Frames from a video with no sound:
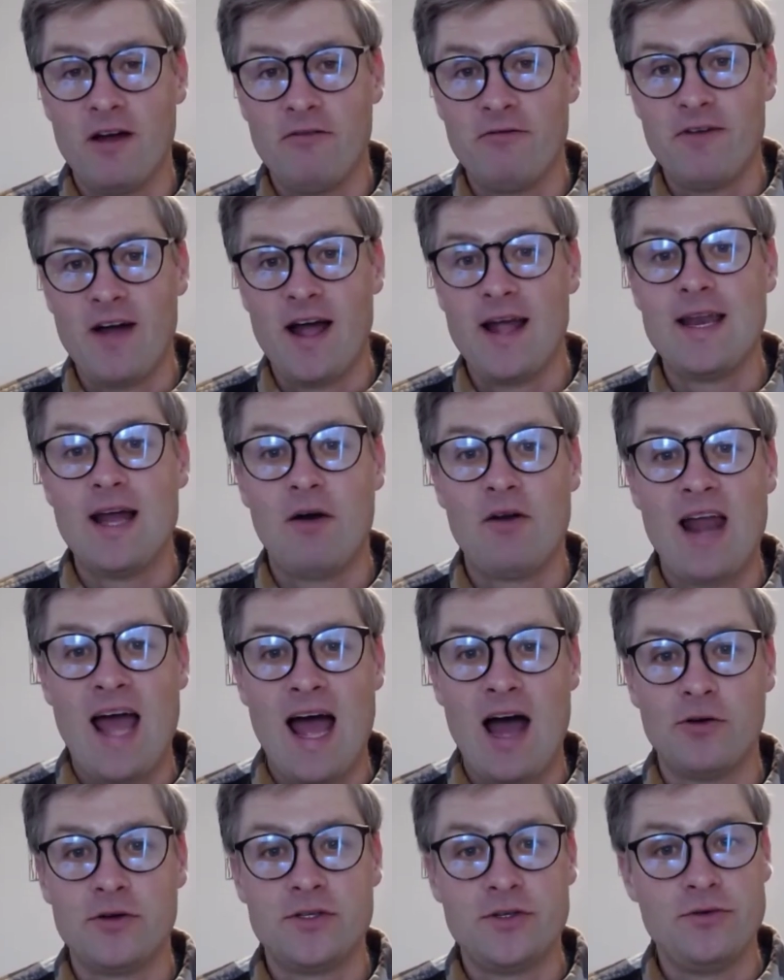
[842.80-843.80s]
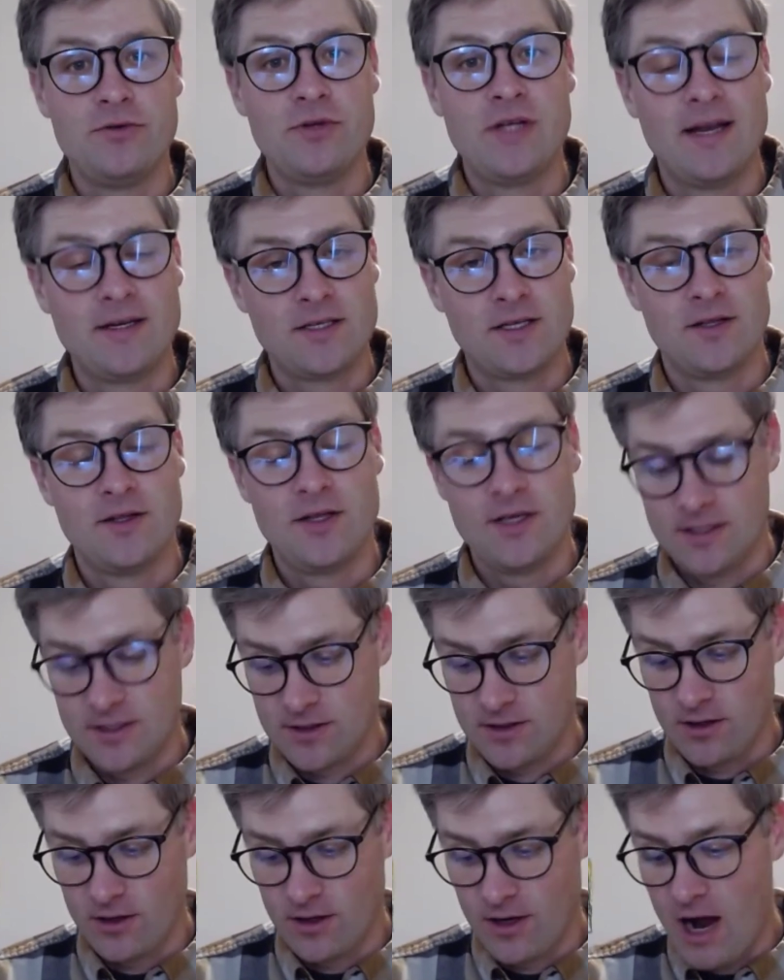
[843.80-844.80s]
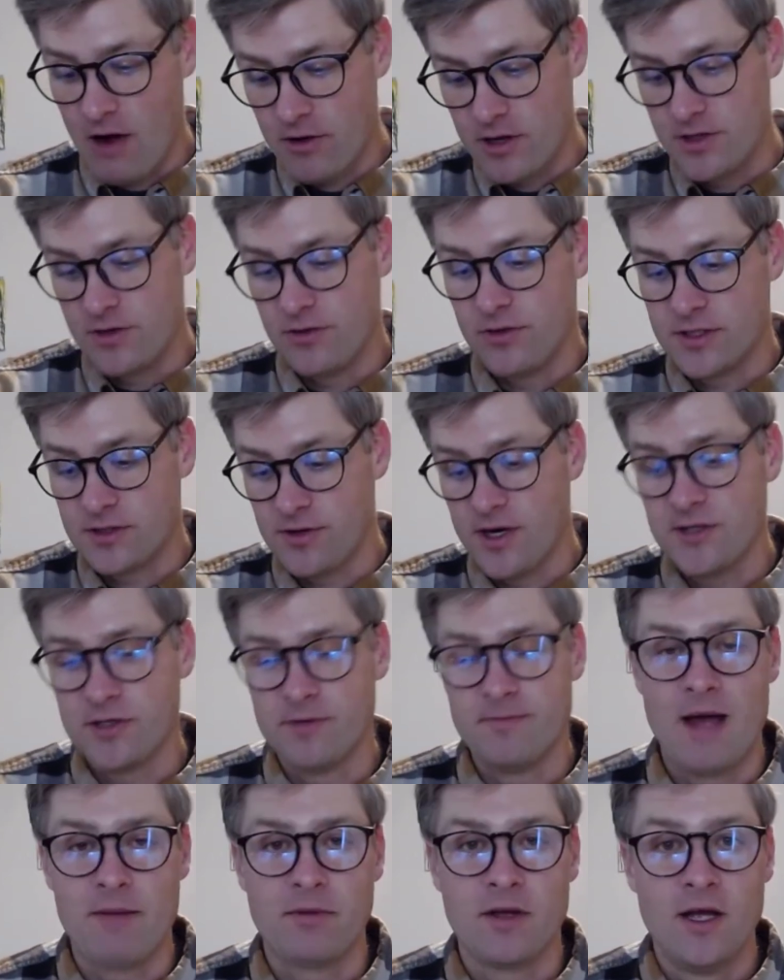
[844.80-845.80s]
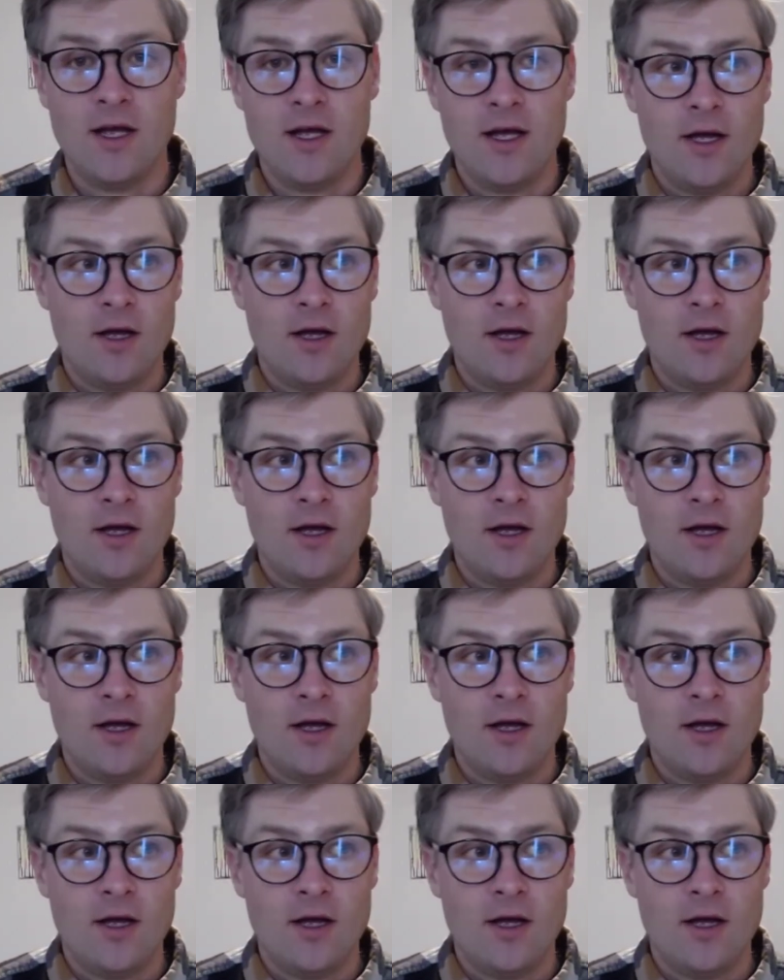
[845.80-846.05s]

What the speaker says: I find out how to get to this or how to do this treasure map.